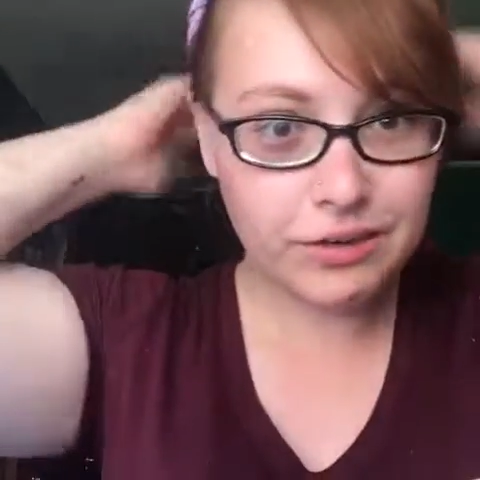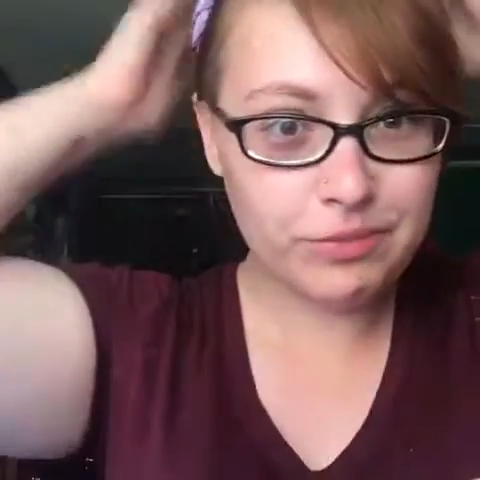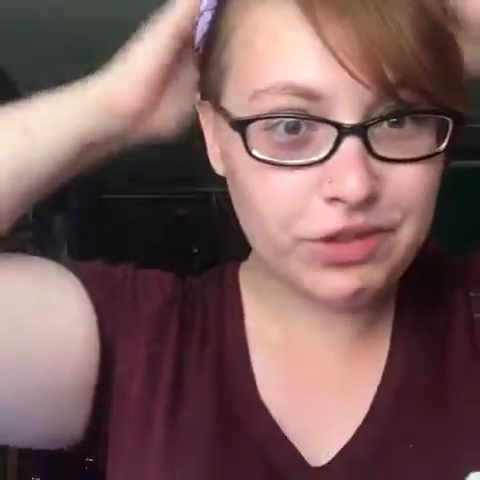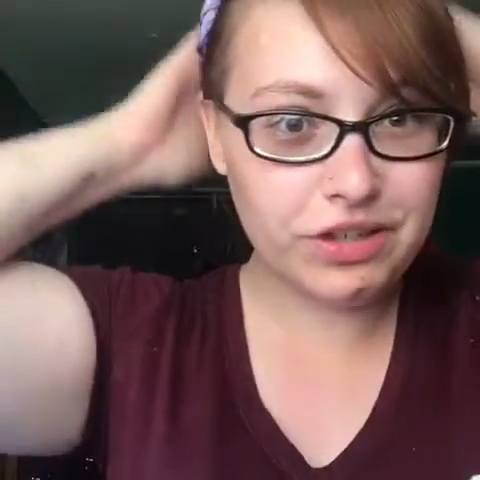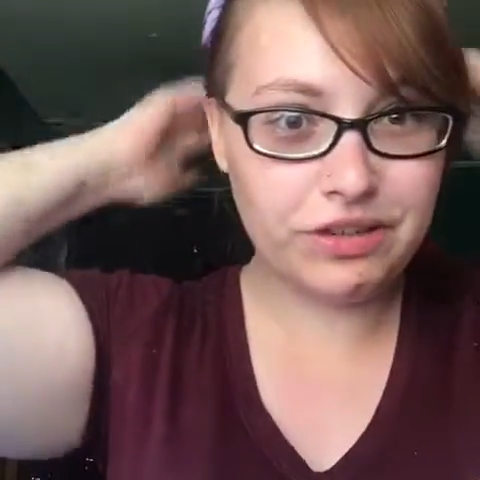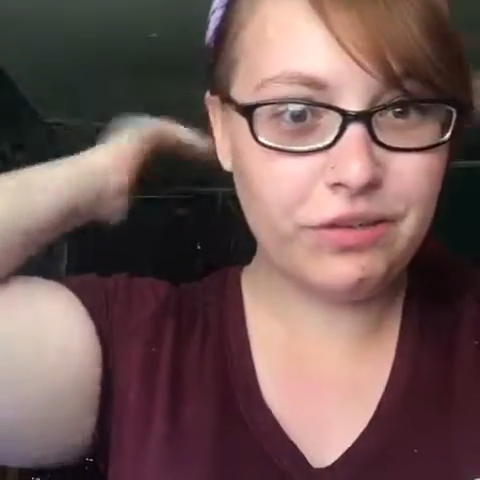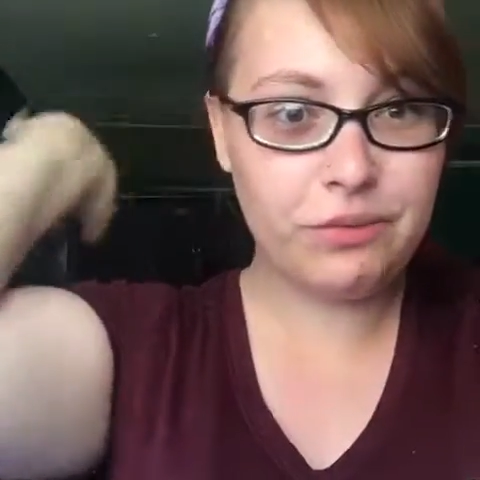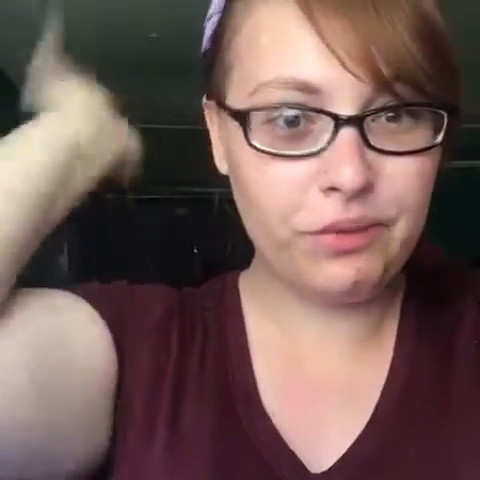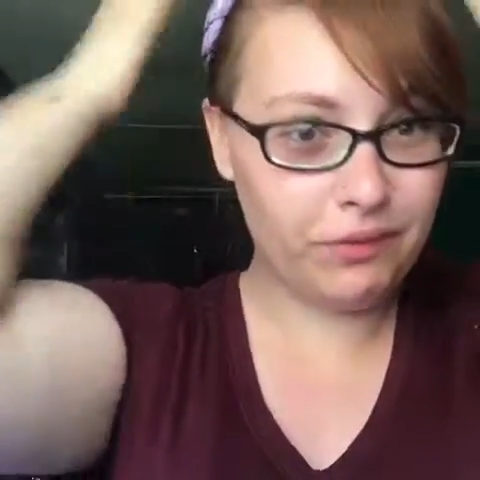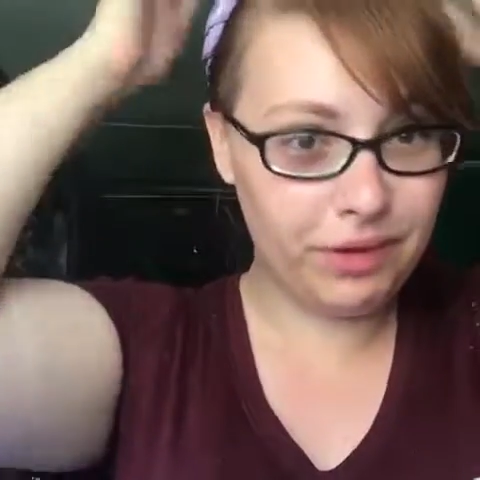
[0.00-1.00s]
I'm just gonna
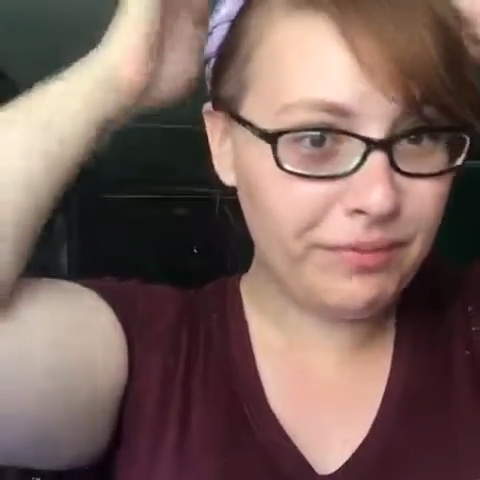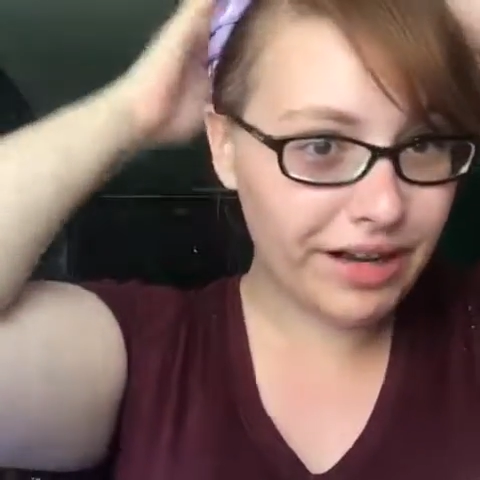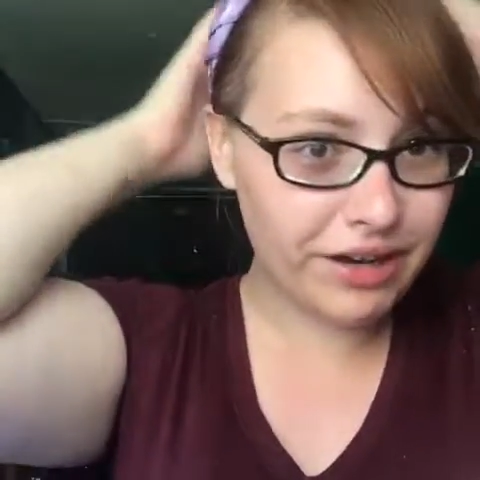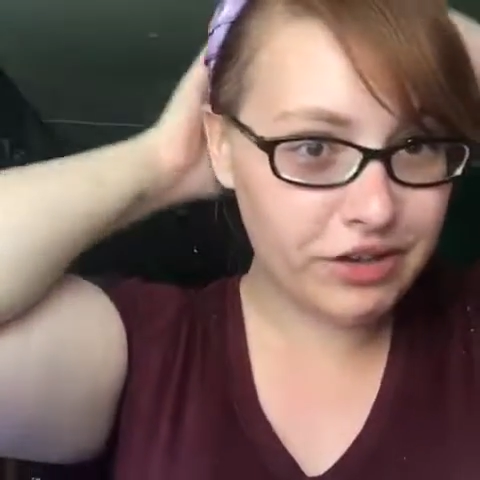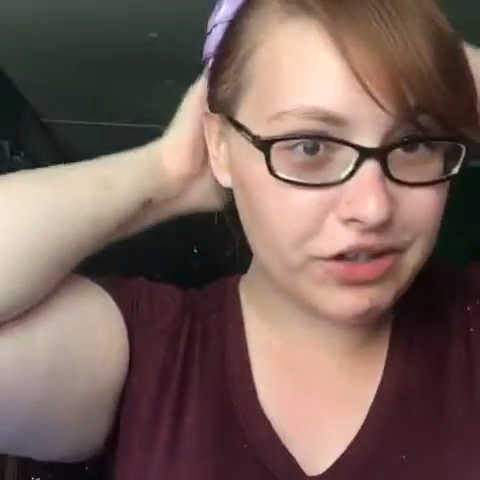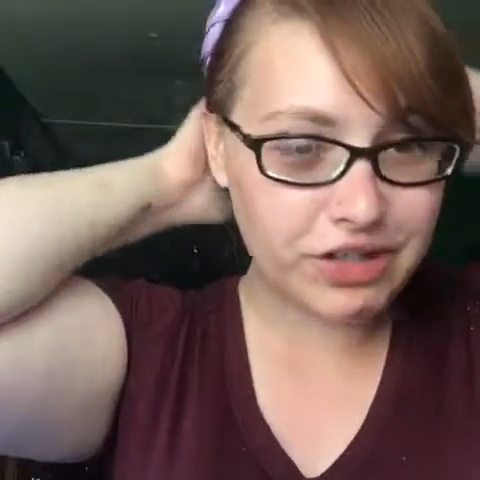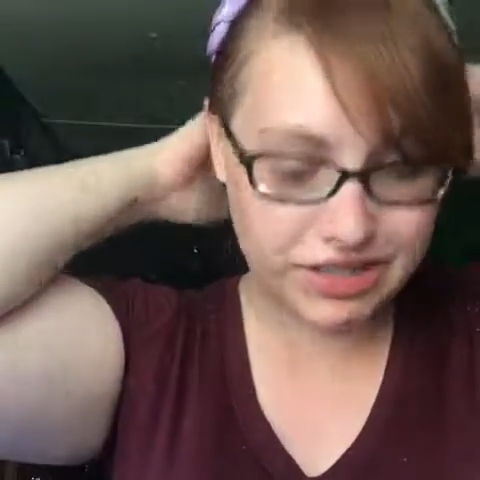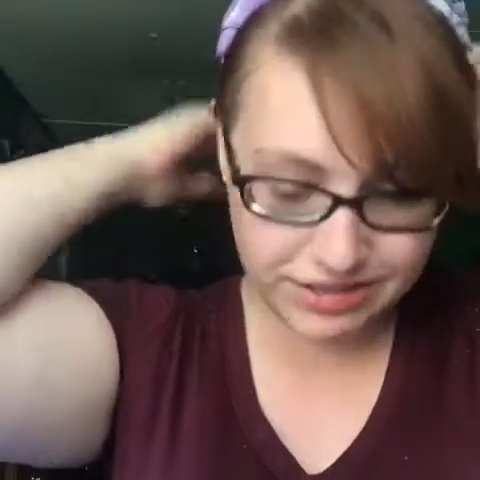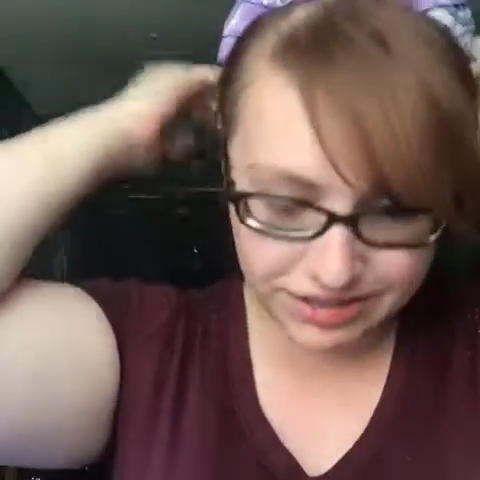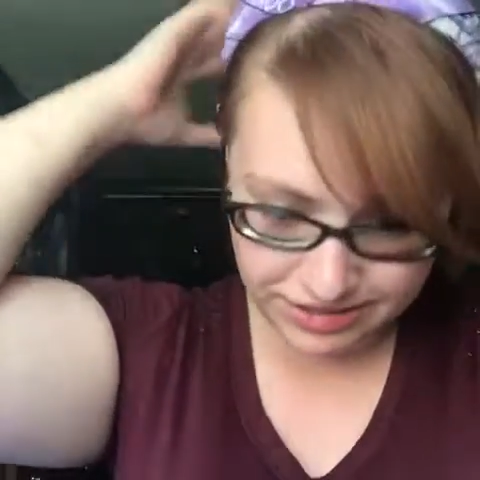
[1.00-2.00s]
throw it in my hair just
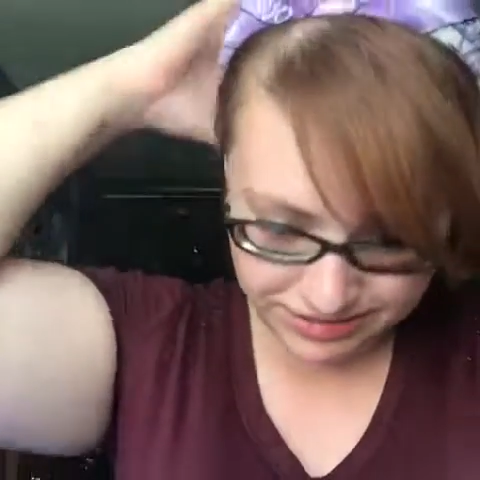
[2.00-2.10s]
cause.